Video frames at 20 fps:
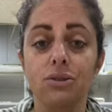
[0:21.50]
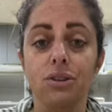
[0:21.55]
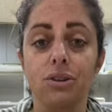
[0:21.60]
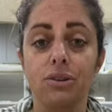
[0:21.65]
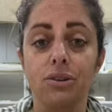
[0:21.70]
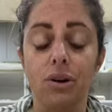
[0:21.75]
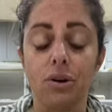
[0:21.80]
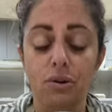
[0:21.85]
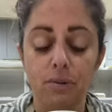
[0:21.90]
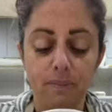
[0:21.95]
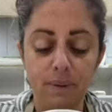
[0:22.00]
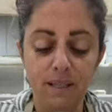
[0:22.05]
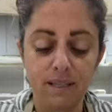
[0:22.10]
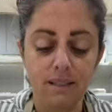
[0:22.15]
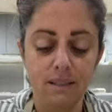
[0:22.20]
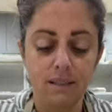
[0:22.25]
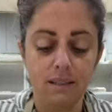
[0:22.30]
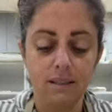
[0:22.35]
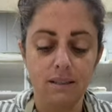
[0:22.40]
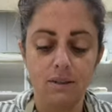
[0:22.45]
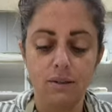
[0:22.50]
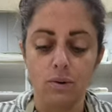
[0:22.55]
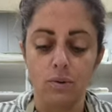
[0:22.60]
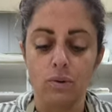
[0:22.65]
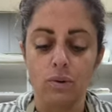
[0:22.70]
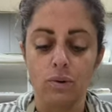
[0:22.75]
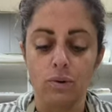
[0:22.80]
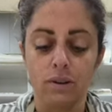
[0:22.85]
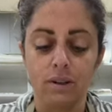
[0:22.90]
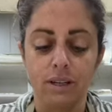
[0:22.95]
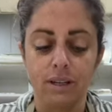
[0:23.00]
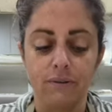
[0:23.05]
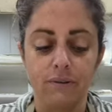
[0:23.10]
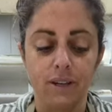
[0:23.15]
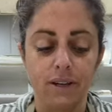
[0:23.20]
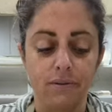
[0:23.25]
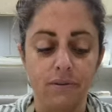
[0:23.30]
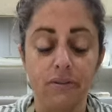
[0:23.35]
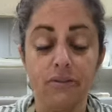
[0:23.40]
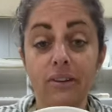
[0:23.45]
your own pieces, or if you
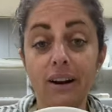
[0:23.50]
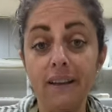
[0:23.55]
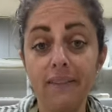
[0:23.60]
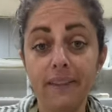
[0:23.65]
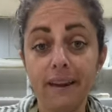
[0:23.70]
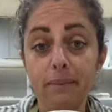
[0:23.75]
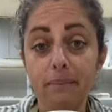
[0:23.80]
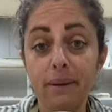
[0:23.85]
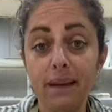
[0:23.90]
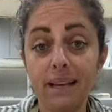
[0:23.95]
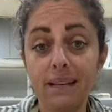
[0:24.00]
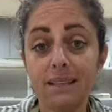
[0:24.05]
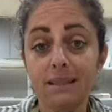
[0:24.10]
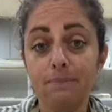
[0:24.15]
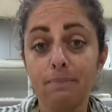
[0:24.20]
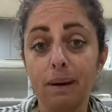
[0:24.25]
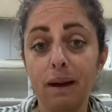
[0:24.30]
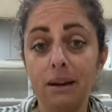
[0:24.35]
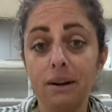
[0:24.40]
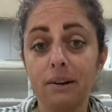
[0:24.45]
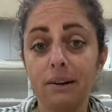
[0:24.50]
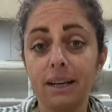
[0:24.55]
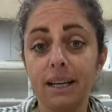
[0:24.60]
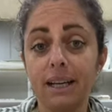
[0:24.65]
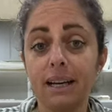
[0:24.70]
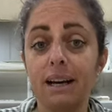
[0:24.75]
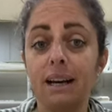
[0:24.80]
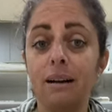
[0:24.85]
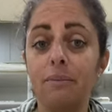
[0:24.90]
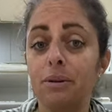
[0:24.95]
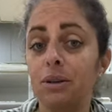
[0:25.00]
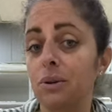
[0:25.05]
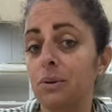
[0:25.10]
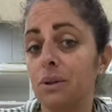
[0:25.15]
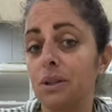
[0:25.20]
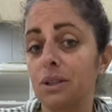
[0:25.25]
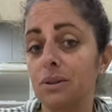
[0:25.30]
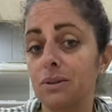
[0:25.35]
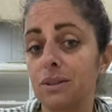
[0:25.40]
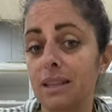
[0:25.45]
have a friend that makes pottery and you want
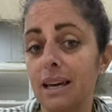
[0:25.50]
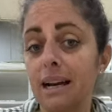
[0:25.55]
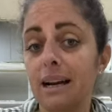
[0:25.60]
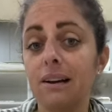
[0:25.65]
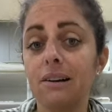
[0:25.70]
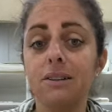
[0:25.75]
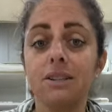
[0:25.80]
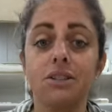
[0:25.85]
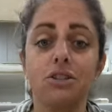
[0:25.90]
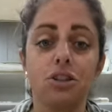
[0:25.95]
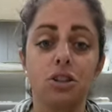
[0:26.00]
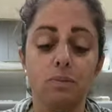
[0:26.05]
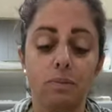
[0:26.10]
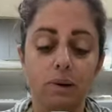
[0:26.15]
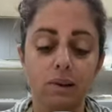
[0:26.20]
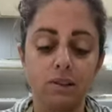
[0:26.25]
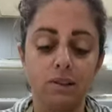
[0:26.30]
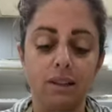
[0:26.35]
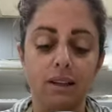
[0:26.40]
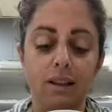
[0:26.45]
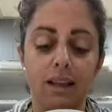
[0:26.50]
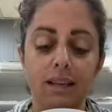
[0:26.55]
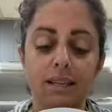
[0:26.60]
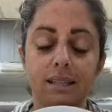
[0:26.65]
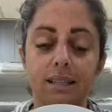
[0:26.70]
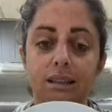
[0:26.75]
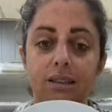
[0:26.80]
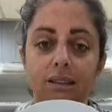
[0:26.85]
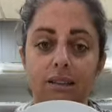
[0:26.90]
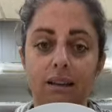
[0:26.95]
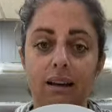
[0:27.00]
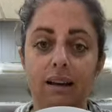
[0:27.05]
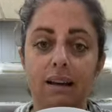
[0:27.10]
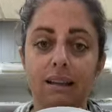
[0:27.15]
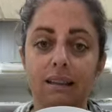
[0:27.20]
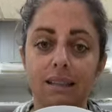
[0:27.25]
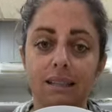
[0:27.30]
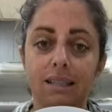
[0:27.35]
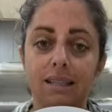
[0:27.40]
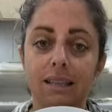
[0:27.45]
to use theirs and just personalize it,
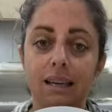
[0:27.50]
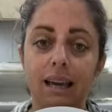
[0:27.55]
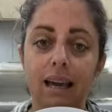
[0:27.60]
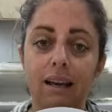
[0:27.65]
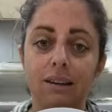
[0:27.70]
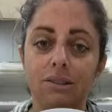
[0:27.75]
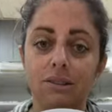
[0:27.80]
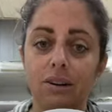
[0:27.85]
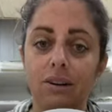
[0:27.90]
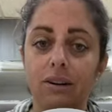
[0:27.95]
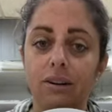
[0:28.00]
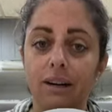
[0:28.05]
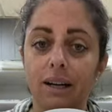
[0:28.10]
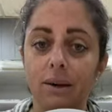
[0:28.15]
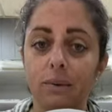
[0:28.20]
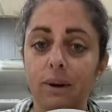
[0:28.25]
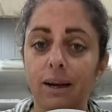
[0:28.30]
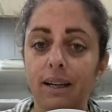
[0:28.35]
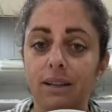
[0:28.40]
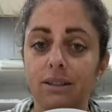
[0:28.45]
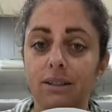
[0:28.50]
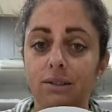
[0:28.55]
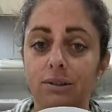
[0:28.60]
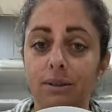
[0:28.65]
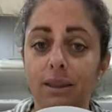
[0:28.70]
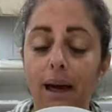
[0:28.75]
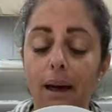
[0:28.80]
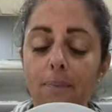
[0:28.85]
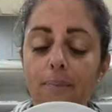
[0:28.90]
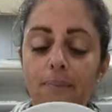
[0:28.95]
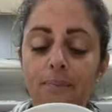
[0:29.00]
these decals are a great way to do that.